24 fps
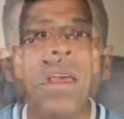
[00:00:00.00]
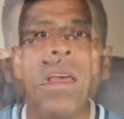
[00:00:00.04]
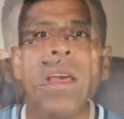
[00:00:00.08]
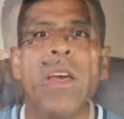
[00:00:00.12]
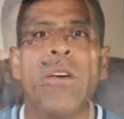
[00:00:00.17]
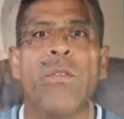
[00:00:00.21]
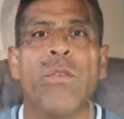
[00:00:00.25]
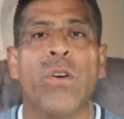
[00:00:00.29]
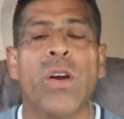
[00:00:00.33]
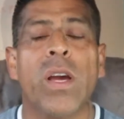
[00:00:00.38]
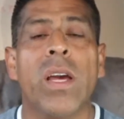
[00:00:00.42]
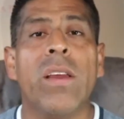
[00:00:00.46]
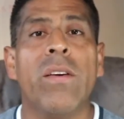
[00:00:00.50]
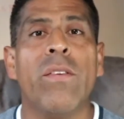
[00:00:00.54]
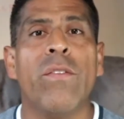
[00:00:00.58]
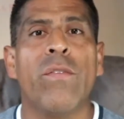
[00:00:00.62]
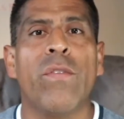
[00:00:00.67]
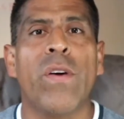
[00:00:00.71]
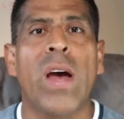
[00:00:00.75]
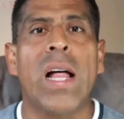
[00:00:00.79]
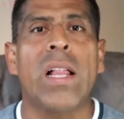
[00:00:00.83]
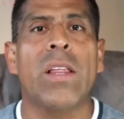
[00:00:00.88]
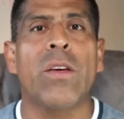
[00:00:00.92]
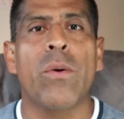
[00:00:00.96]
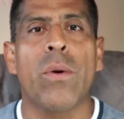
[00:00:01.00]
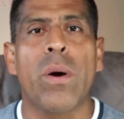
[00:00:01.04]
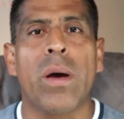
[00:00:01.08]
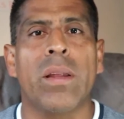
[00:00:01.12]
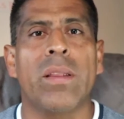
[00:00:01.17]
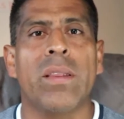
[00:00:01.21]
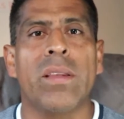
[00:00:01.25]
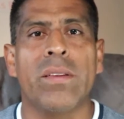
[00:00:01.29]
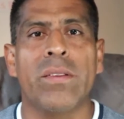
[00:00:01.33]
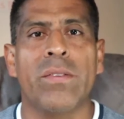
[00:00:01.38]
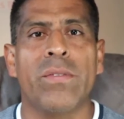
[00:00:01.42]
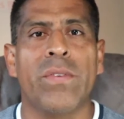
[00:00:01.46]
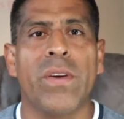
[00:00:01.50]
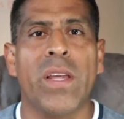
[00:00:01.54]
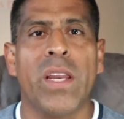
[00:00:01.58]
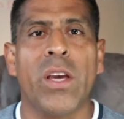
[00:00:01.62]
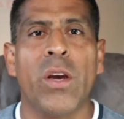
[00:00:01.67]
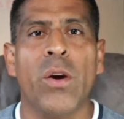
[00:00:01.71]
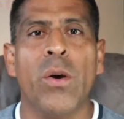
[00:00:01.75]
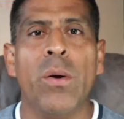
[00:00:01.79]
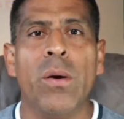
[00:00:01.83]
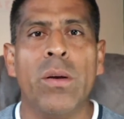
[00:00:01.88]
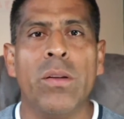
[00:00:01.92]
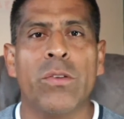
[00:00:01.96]
If you're getting value out of this
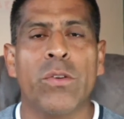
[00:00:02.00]
video,